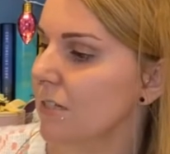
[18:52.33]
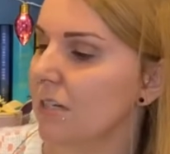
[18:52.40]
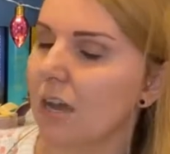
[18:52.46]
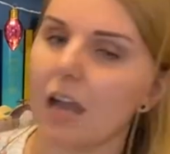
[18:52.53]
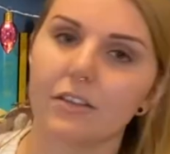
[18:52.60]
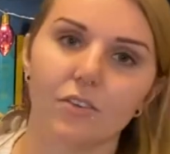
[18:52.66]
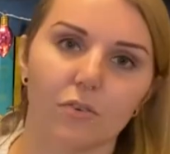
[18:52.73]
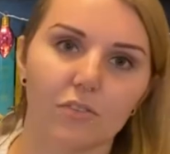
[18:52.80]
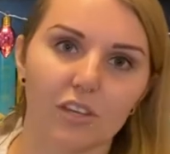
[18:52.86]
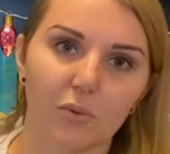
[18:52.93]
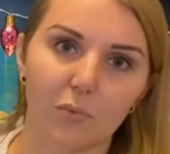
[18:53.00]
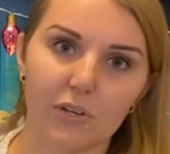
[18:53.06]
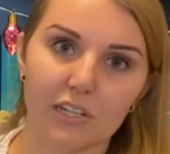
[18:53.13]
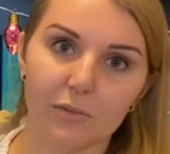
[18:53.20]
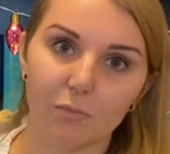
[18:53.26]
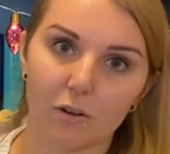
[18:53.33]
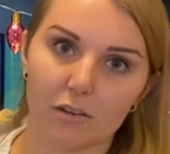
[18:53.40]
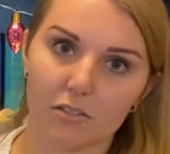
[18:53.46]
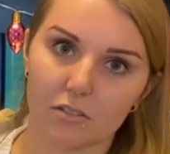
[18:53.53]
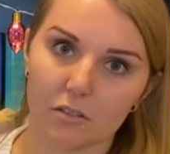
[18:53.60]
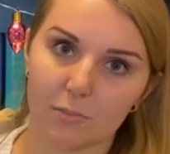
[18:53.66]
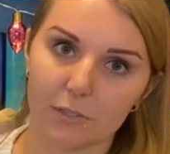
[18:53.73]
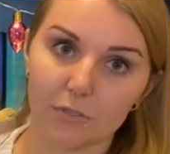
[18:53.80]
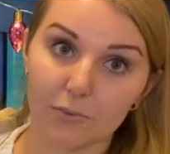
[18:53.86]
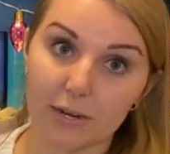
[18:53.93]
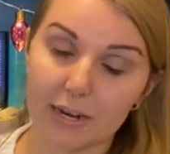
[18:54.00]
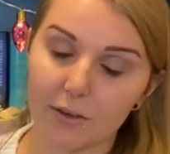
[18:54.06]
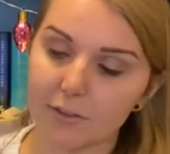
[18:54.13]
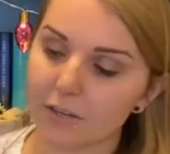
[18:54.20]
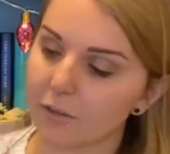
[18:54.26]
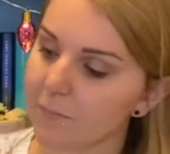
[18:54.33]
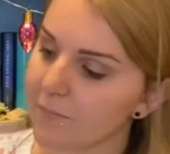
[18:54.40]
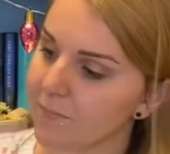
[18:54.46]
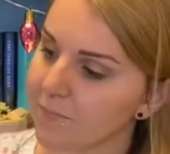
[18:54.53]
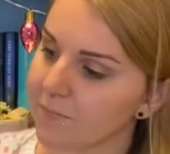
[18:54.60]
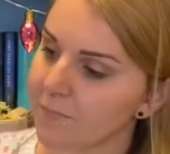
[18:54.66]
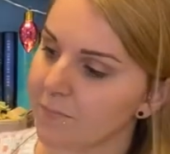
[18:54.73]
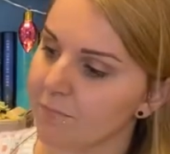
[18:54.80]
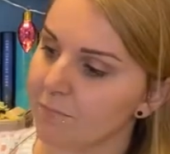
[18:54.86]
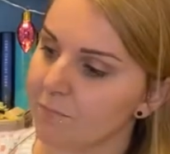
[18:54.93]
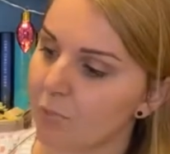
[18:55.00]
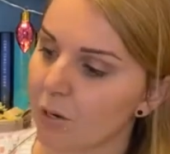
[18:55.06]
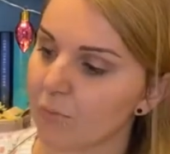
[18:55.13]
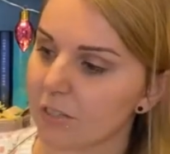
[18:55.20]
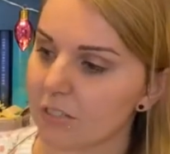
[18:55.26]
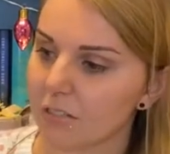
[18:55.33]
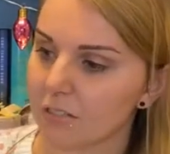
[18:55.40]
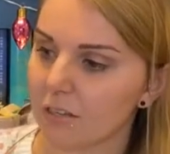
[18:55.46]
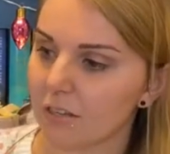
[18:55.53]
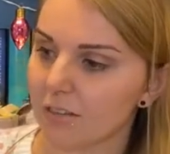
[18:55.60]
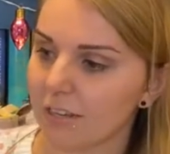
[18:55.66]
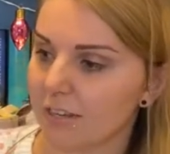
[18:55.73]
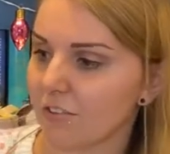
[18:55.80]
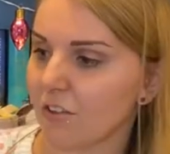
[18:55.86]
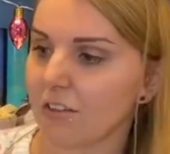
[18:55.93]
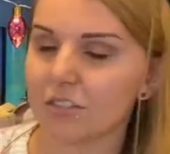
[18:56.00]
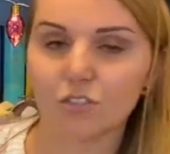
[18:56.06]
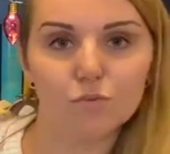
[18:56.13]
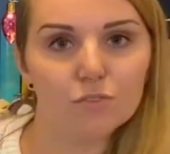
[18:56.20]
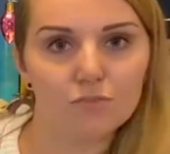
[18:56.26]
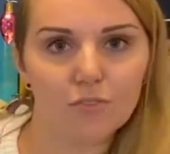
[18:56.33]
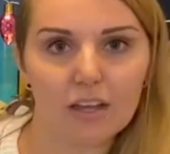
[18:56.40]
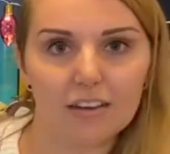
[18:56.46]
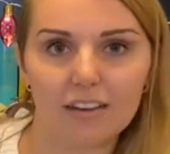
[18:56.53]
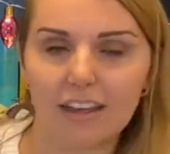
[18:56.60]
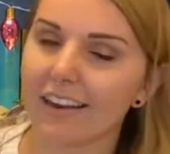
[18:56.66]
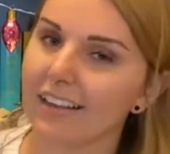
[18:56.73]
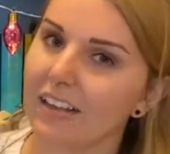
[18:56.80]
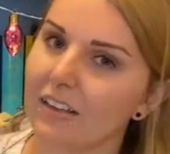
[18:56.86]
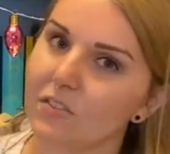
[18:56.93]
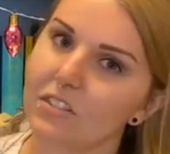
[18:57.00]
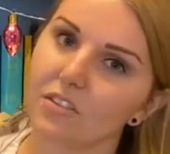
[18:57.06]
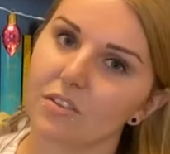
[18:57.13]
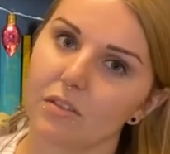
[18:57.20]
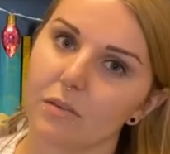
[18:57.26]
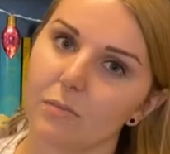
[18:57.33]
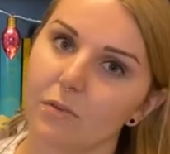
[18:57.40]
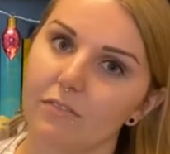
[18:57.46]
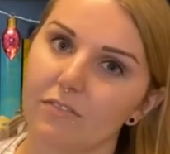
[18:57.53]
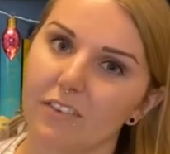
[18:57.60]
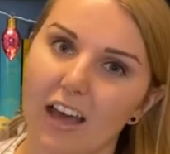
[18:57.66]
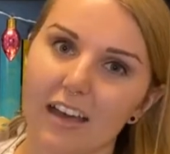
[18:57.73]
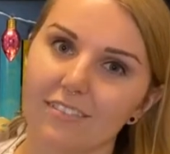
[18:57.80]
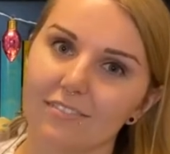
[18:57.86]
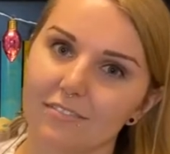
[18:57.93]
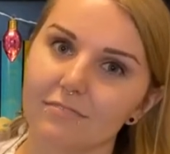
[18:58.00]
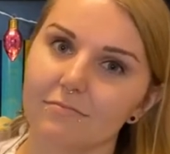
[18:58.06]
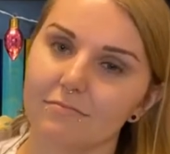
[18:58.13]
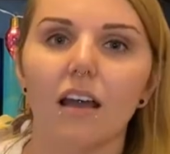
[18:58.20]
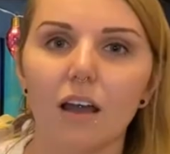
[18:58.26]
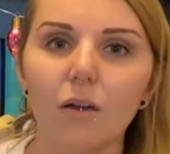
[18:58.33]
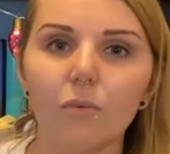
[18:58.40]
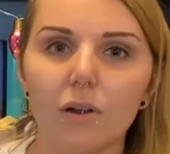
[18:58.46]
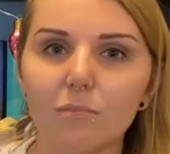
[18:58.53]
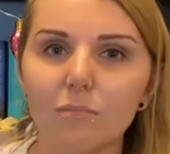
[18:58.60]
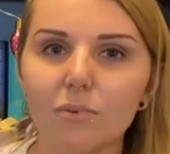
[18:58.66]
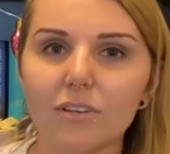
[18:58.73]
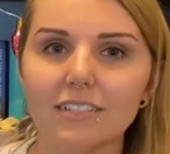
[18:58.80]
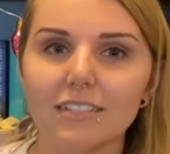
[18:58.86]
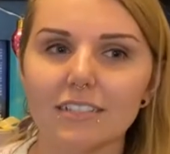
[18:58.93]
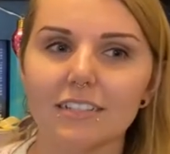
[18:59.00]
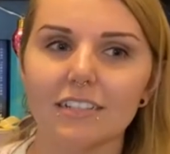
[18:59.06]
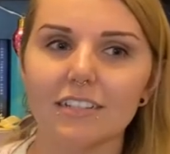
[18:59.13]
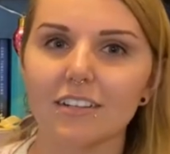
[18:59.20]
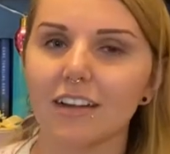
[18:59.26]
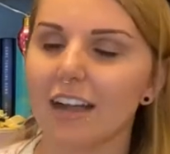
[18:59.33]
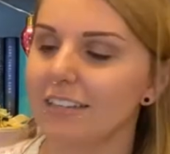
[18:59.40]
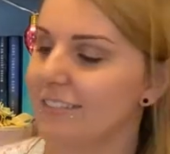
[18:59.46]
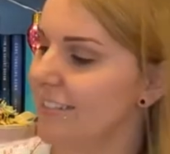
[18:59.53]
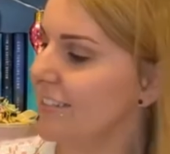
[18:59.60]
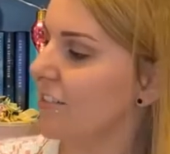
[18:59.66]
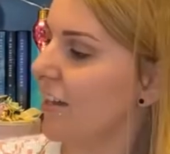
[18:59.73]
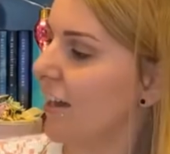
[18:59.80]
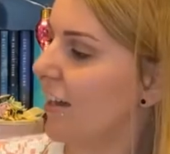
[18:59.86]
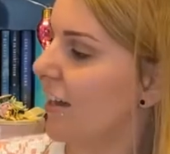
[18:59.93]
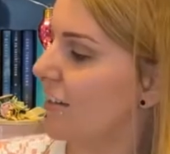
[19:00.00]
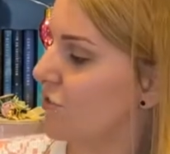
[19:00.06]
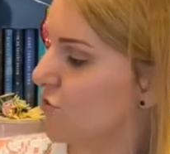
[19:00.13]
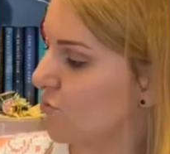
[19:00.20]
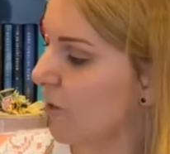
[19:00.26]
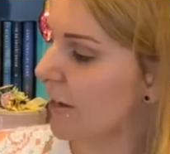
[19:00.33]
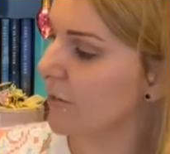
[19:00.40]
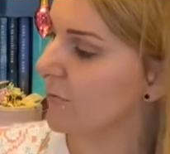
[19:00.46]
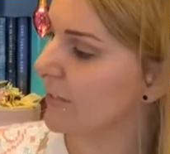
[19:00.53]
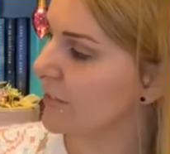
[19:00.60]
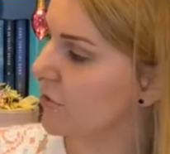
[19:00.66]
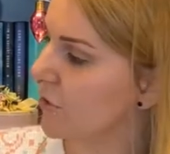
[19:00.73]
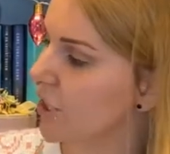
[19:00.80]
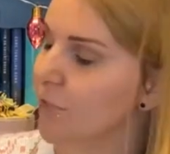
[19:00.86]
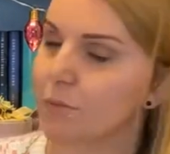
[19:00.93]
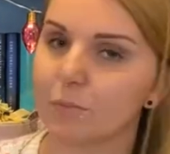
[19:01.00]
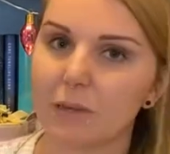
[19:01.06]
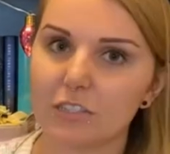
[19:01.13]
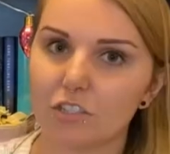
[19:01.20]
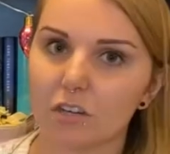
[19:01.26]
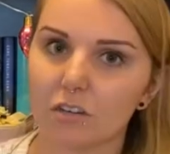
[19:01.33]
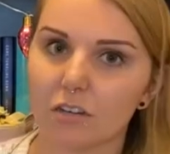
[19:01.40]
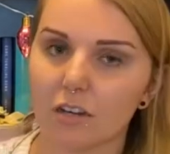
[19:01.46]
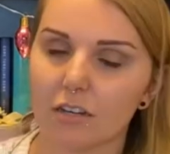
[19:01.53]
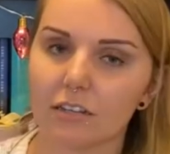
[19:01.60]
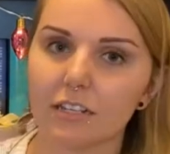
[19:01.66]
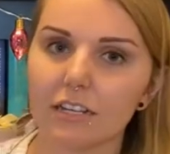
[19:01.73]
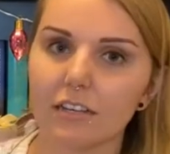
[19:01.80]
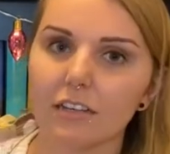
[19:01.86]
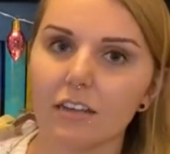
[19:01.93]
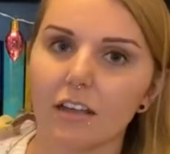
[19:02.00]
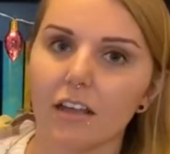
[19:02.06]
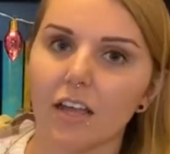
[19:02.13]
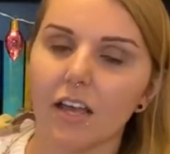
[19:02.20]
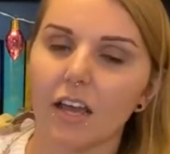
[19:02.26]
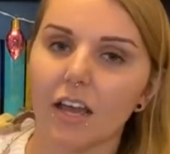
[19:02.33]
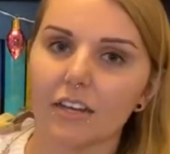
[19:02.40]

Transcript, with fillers: I don't think we need more dystopians right now though, but I really, like, thought this was fun, and I gave this a three point five. At one point in here, I did uh, try to read The Creeps by John Conley, and